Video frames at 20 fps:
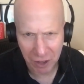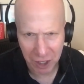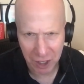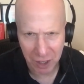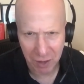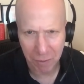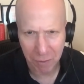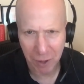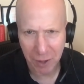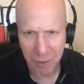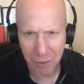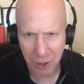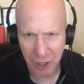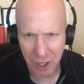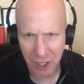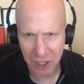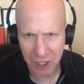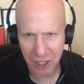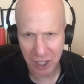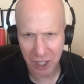He can fight for
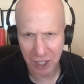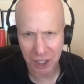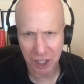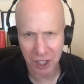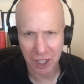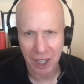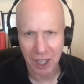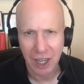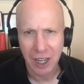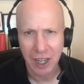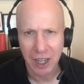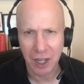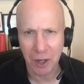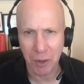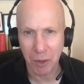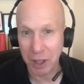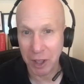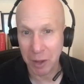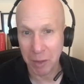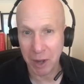legislation in a
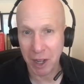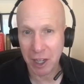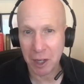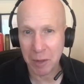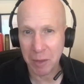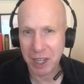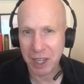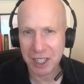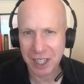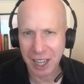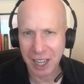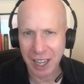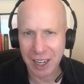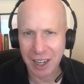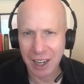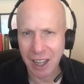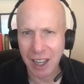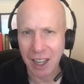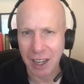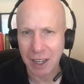way that Malcolm X
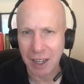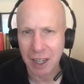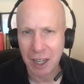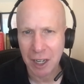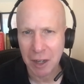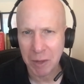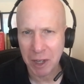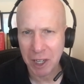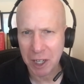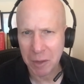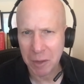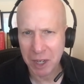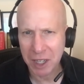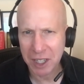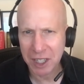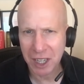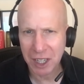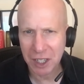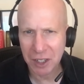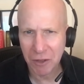cannot. Malcolm
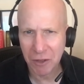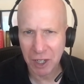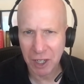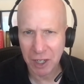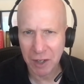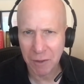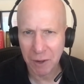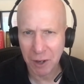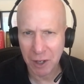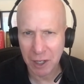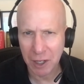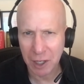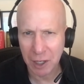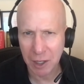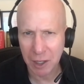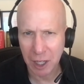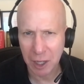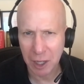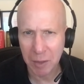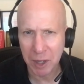X has really very
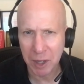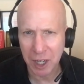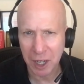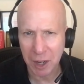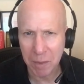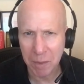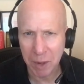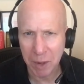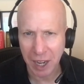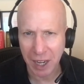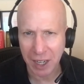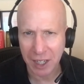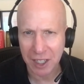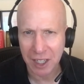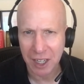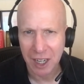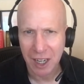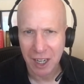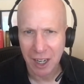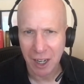limited impact
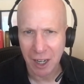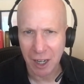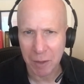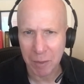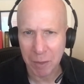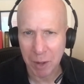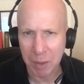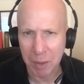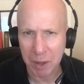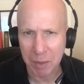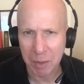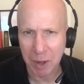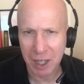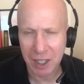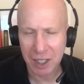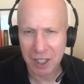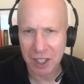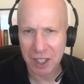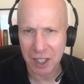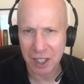on public
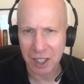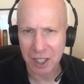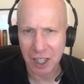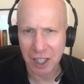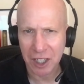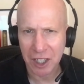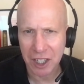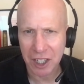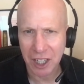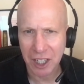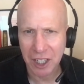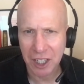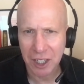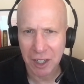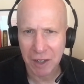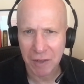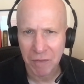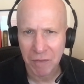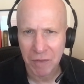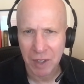policy, on
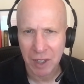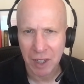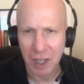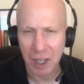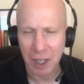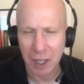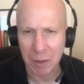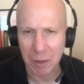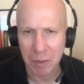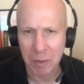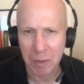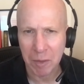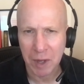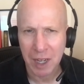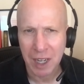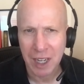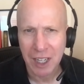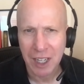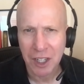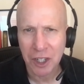legislation. Um,
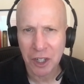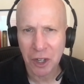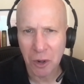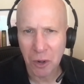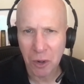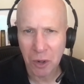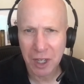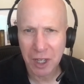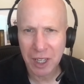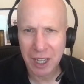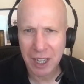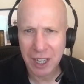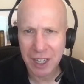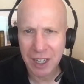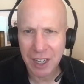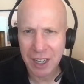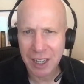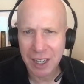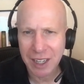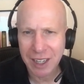so
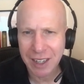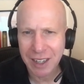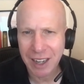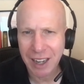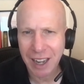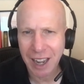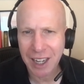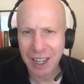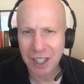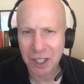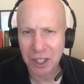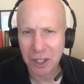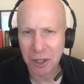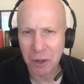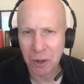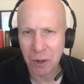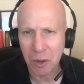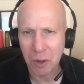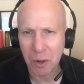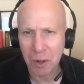King has
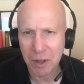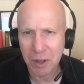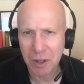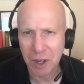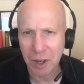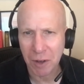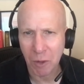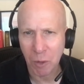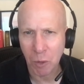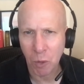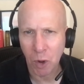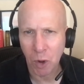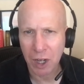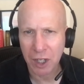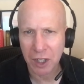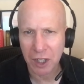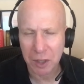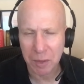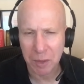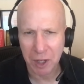to, you know, walk
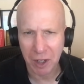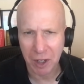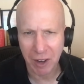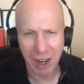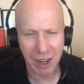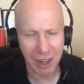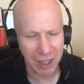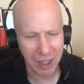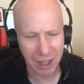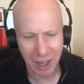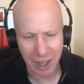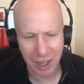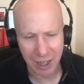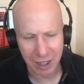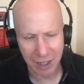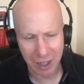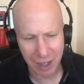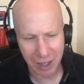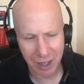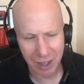this middle ground, and and
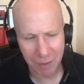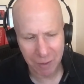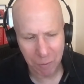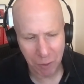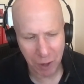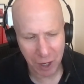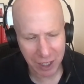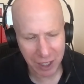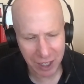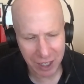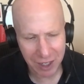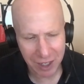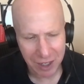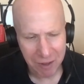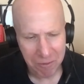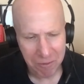and frankly,